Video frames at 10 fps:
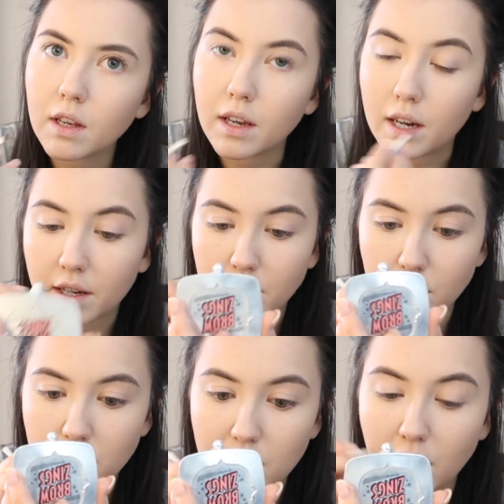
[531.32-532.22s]
yeah, I
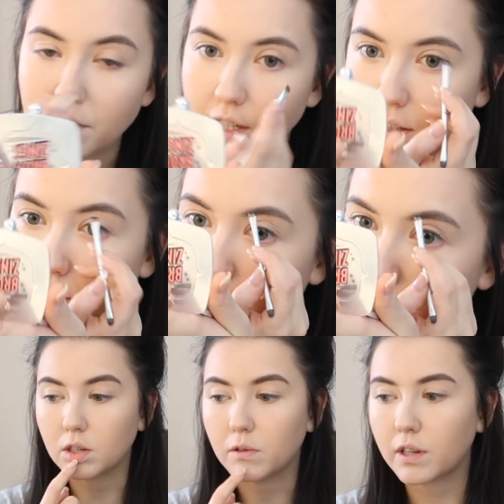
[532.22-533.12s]
just loved it.
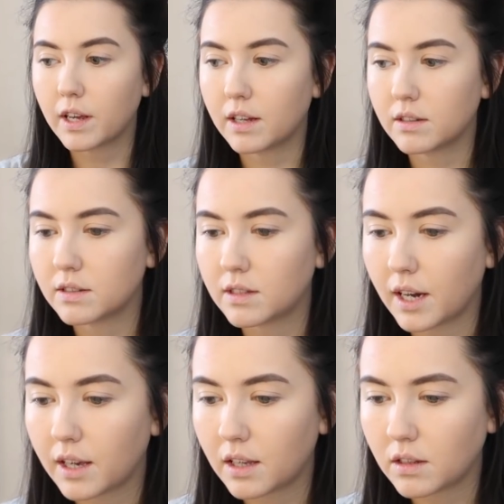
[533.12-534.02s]
So what else
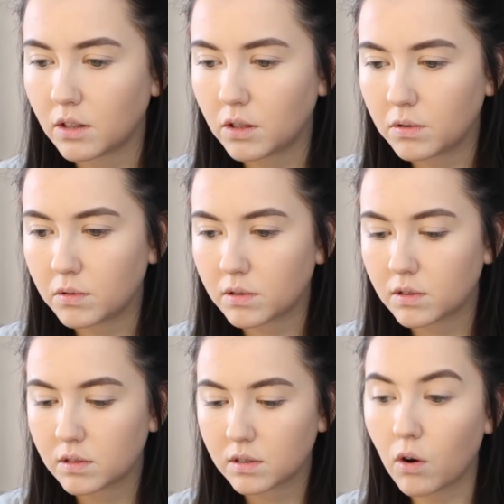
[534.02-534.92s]
I can
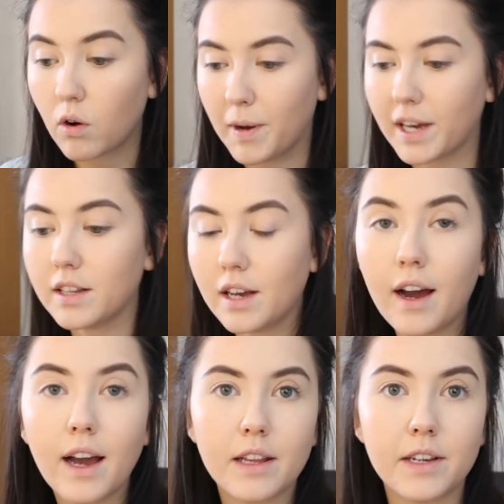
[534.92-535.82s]
use? Oh my god,
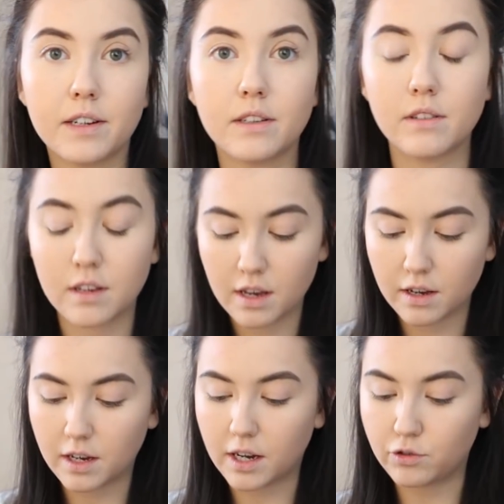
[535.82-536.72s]
highlighter,
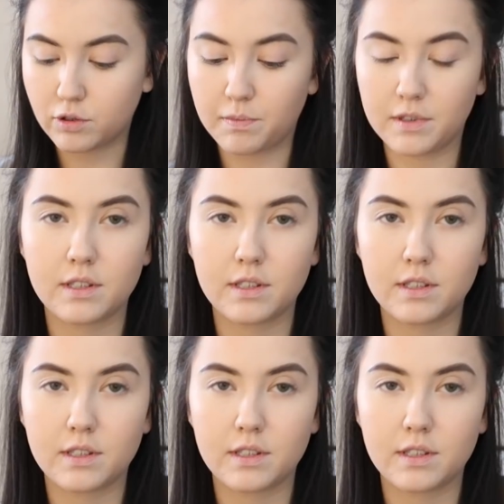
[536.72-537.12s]
100%.